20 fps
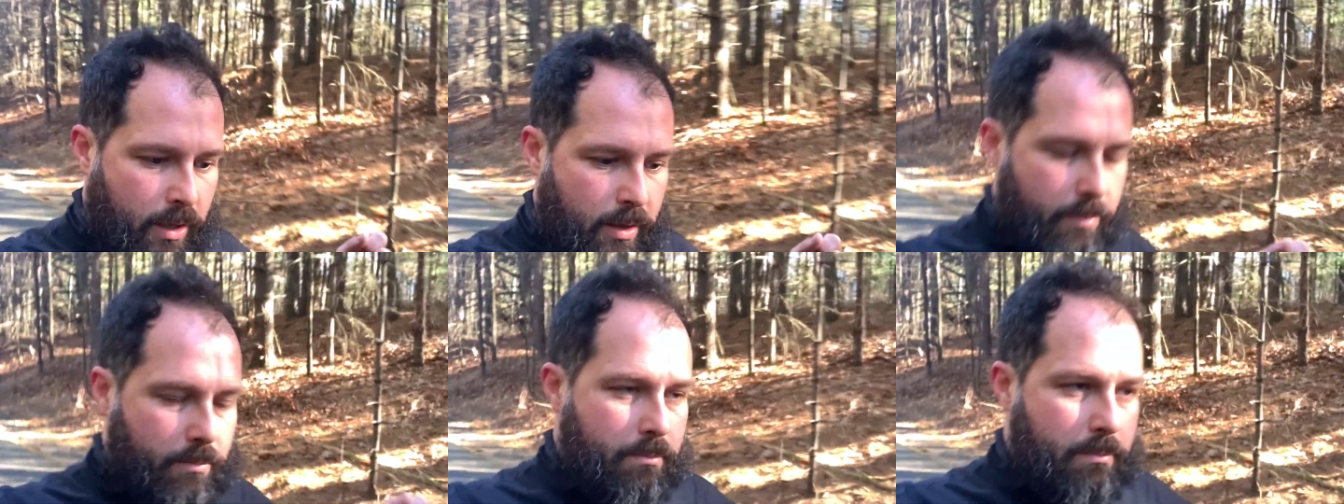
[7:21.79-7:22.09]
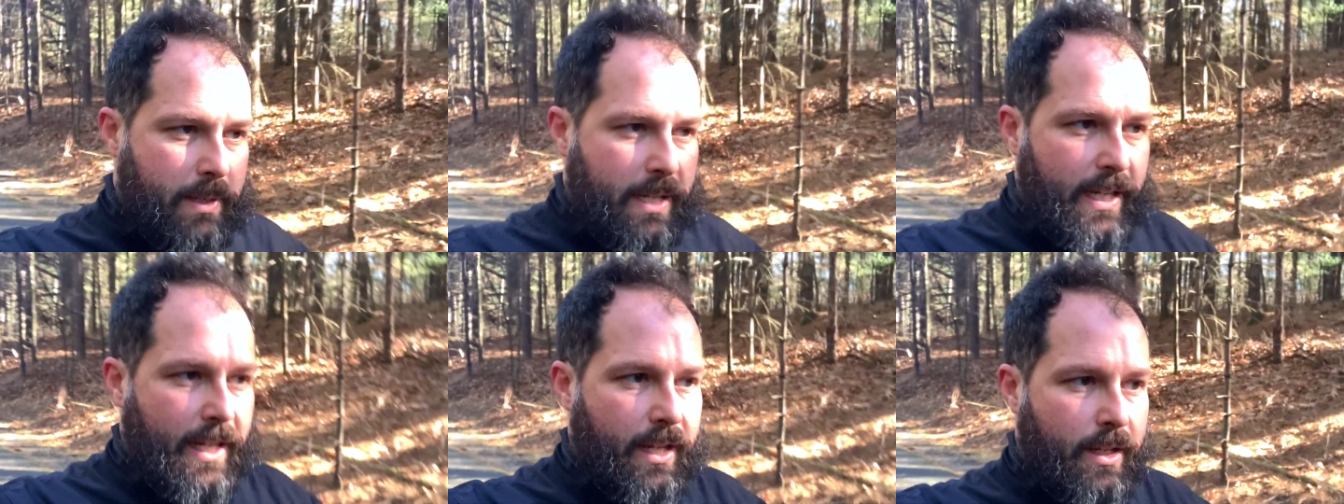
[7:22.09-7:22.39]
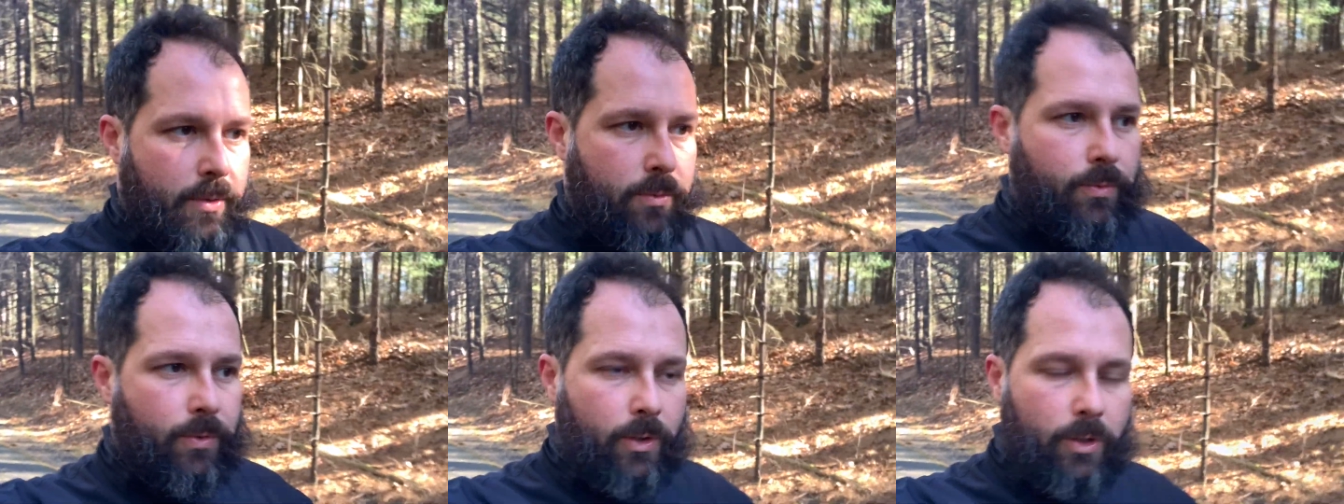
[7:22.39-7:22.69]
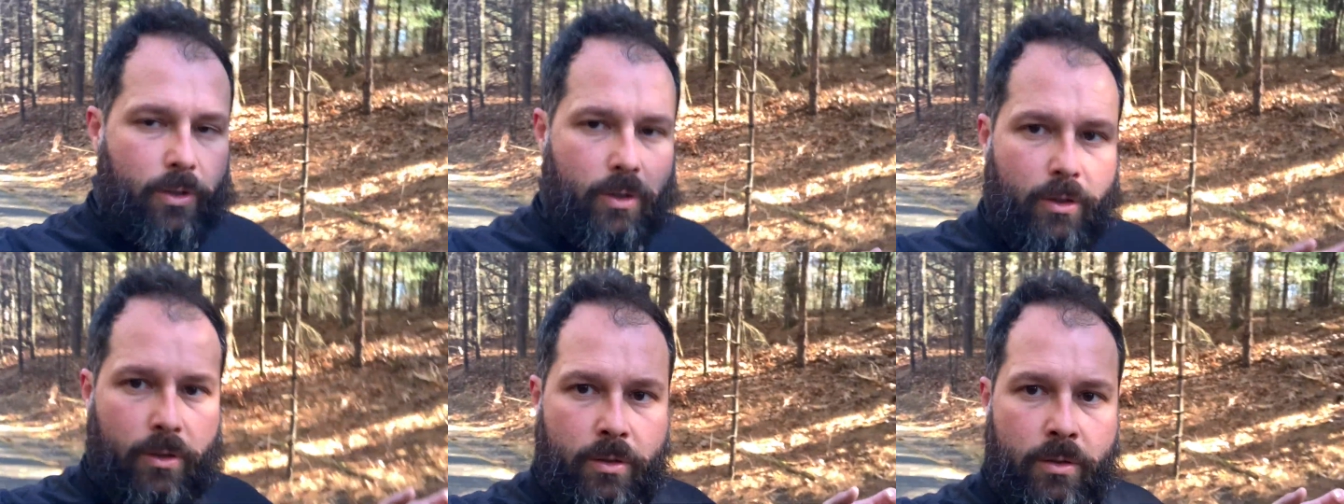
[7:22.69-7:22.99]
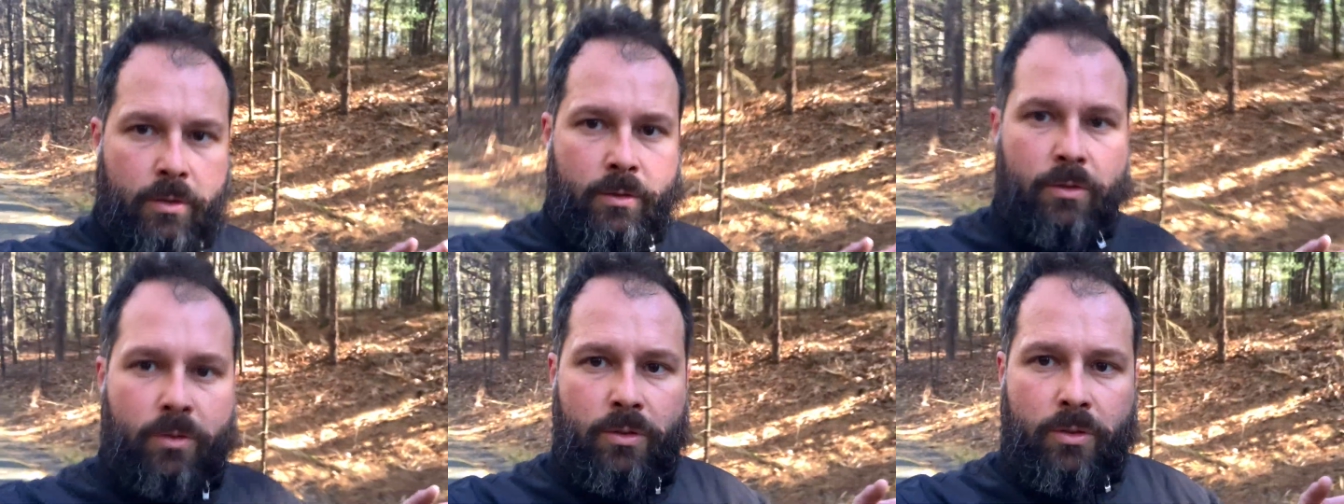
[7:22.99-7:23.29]
meaningful
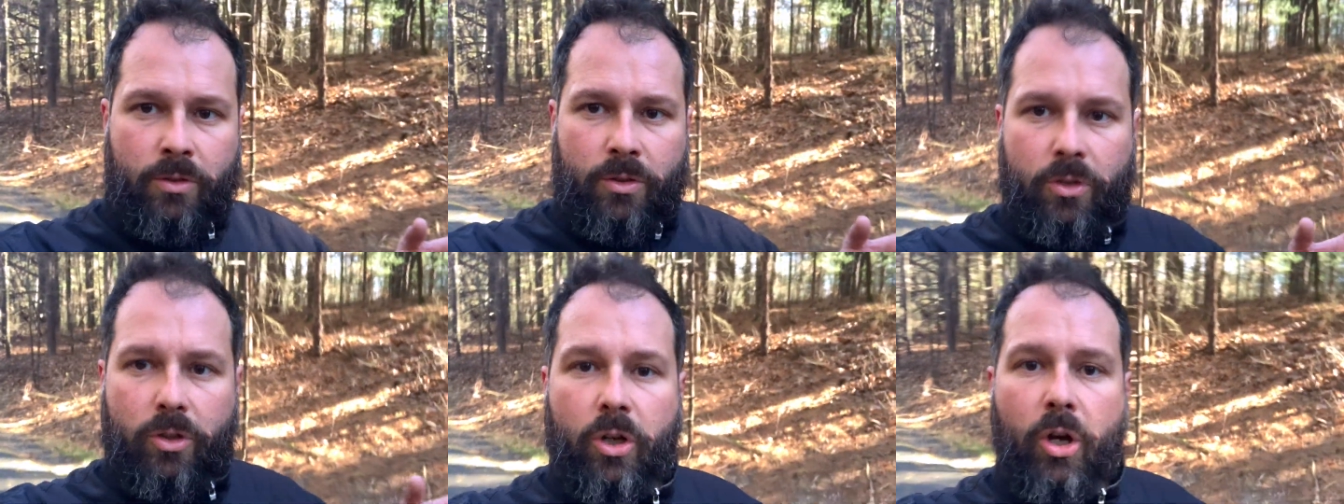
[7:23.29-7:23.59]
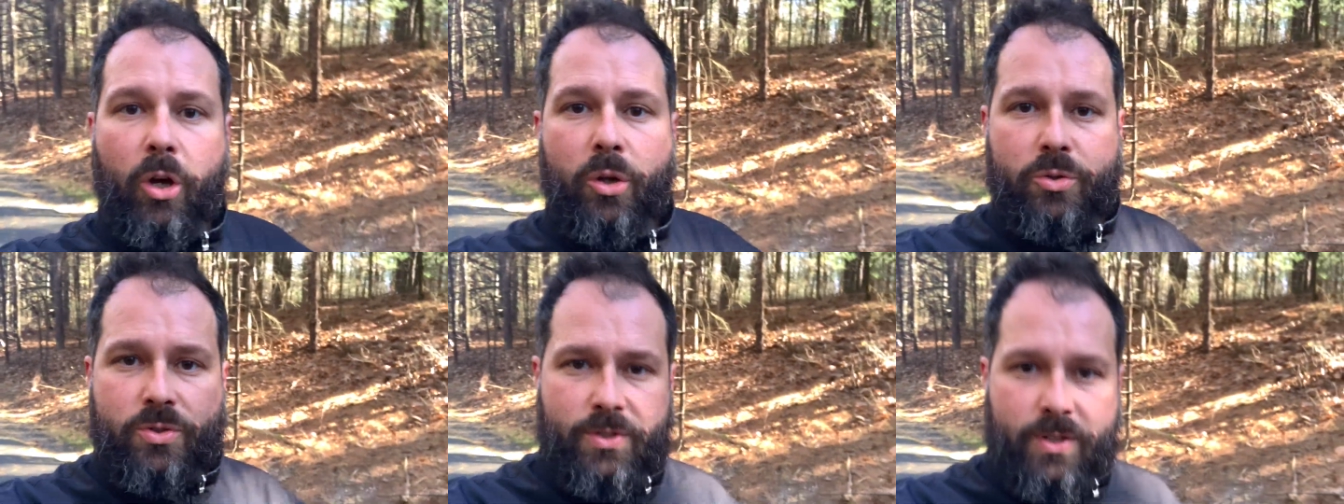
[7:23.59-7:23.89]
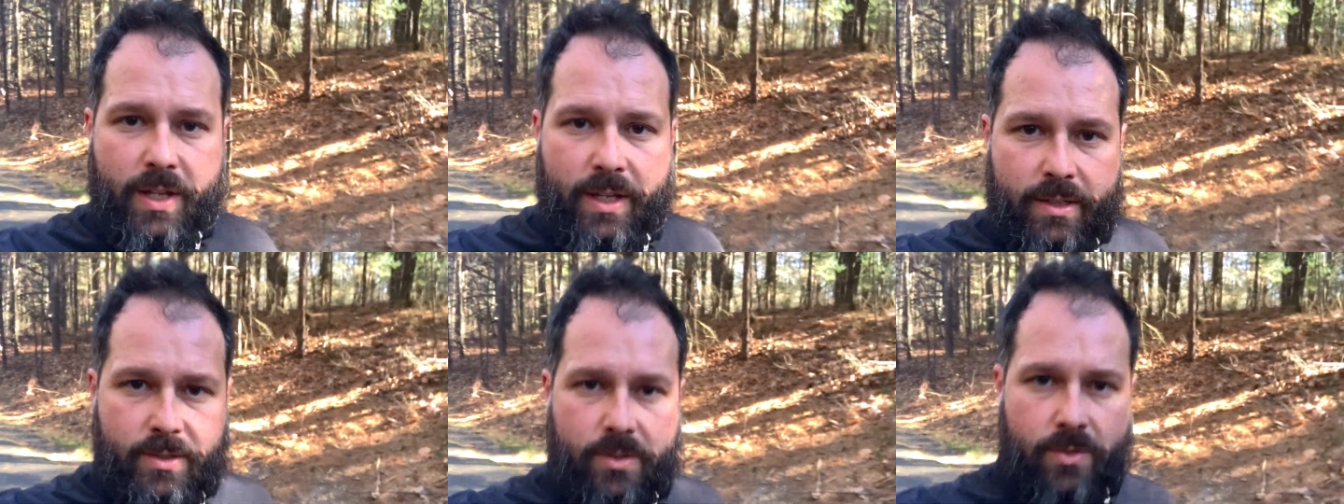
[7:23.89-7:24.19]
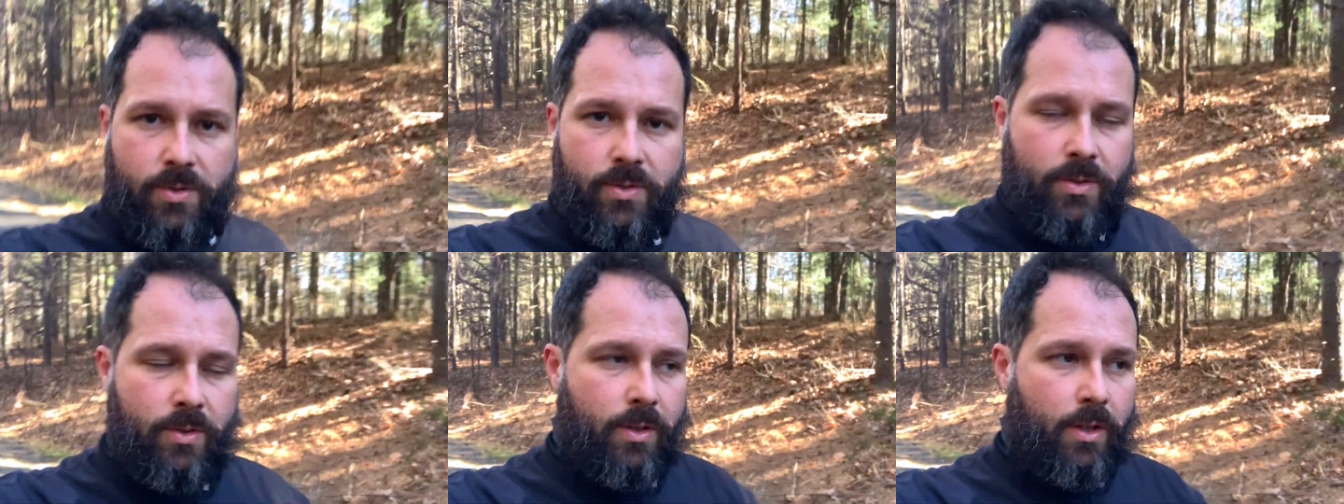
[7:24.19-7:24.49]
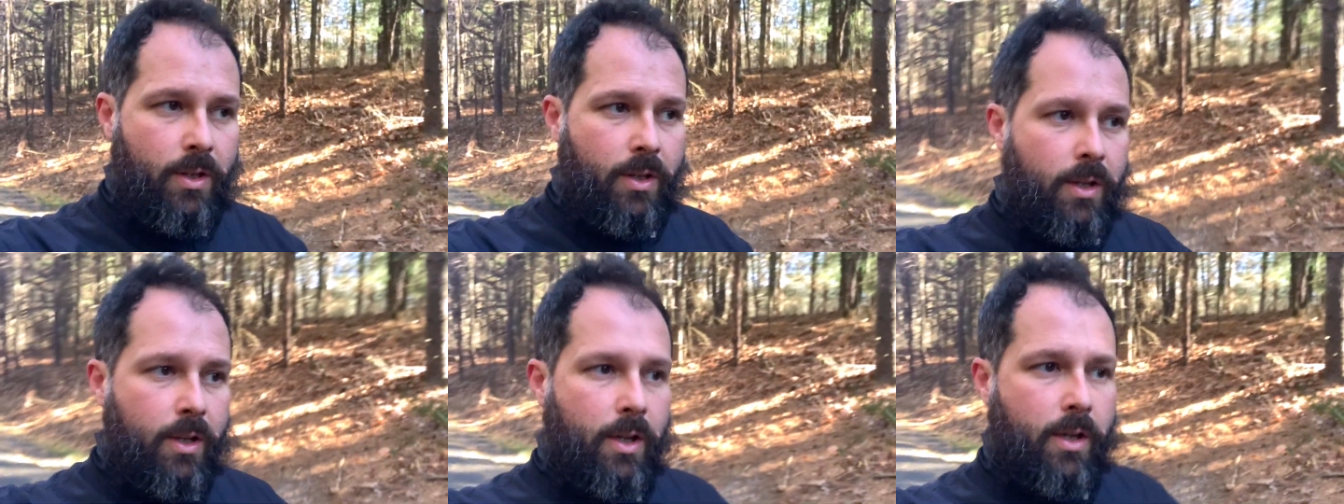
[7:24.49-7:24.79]
closeness,
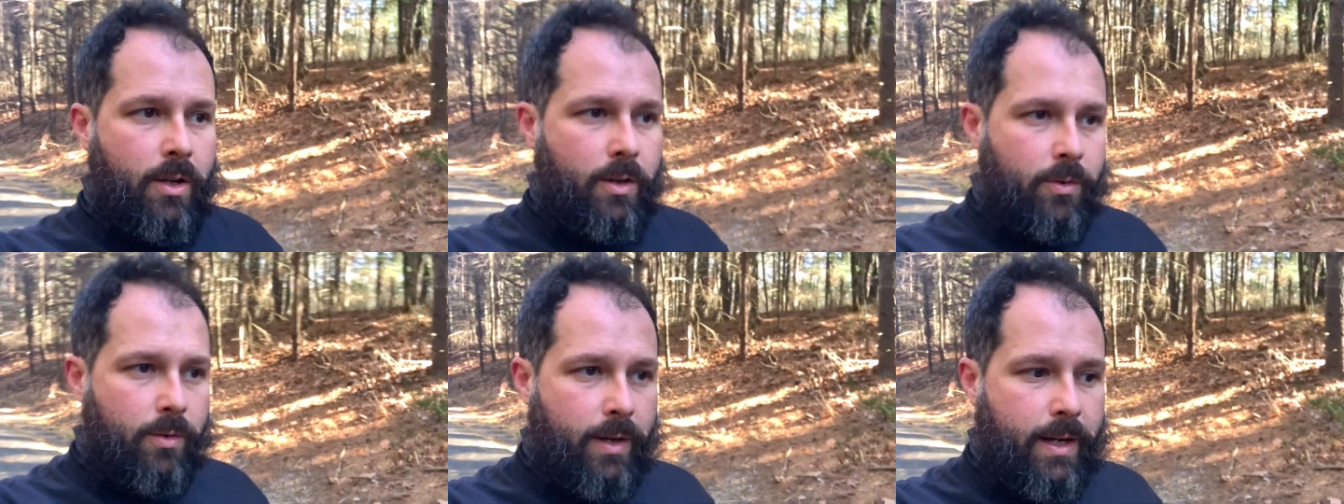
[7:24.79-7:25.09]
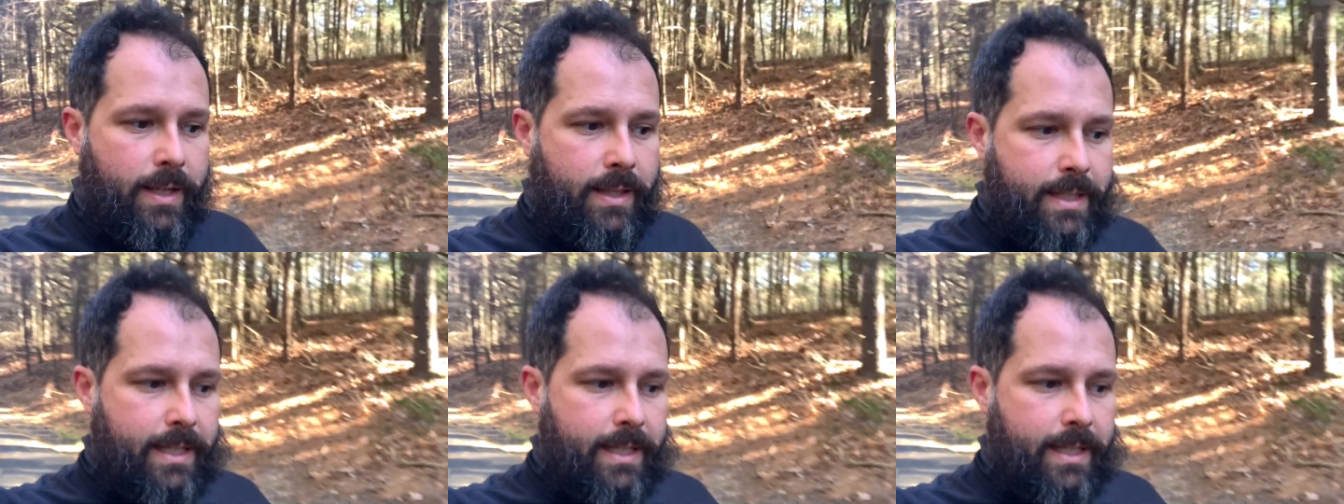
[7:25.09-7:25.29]
right?